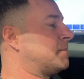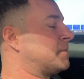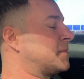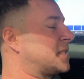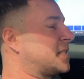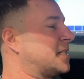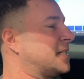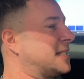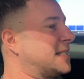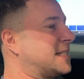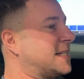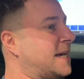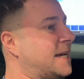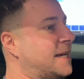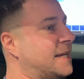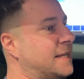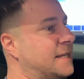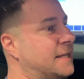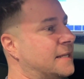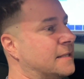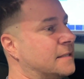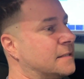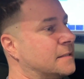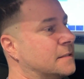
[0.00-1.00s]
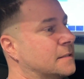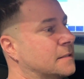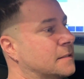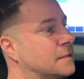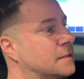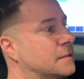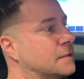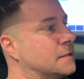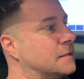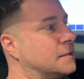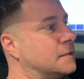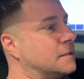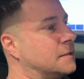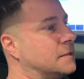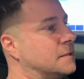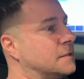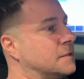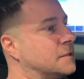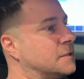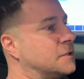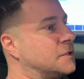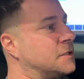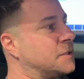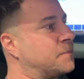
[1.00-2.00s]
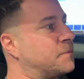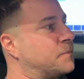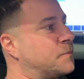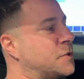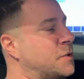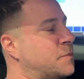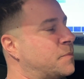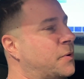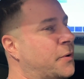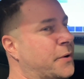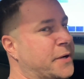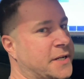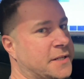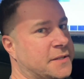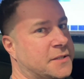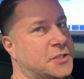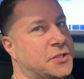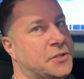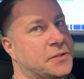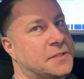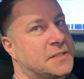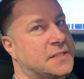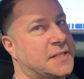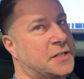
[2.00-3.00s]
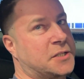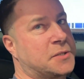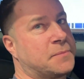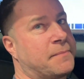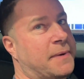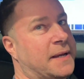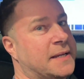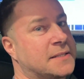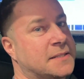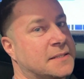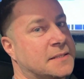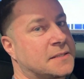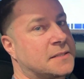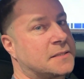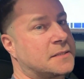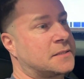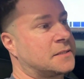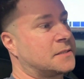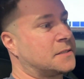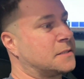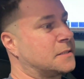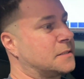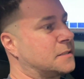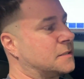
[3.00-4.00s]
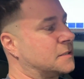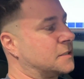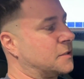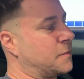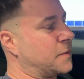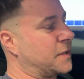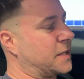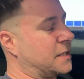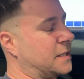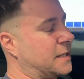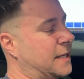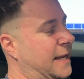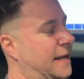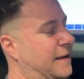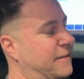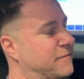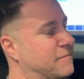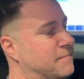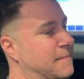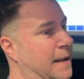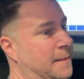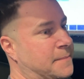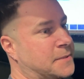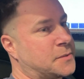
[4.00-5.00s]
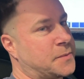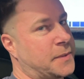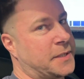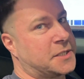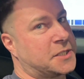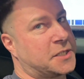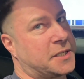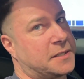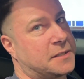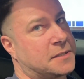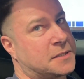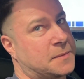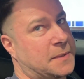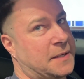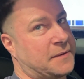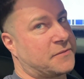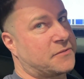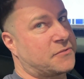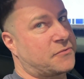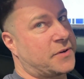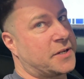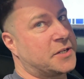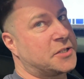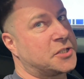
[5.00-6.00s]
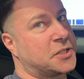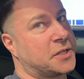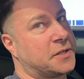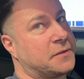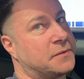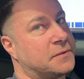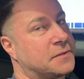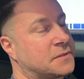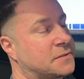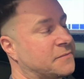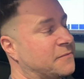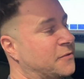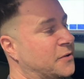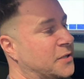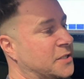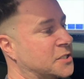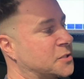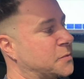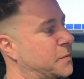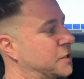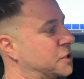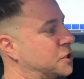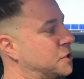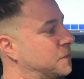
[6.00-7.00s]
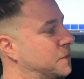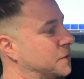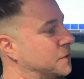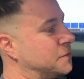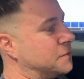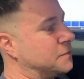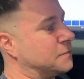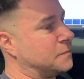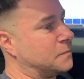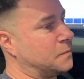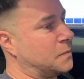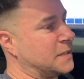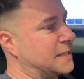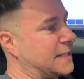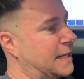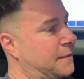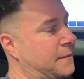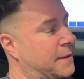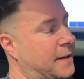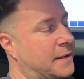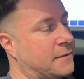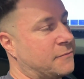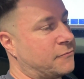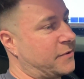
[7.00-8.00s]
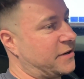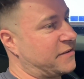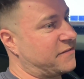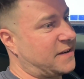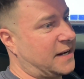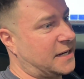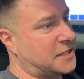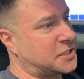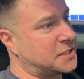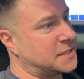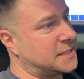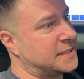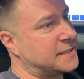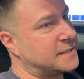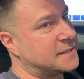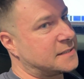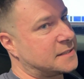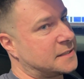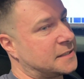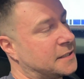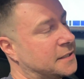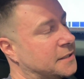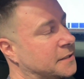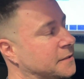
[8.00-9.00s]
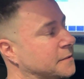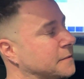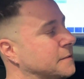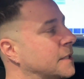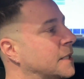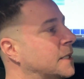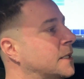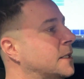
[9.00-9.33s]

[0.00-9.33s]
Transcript: Today, the point of the tuning session basically is, so we're going to have map switching, so we'll have 3 tunes, fully switchable without reflashing the ECU.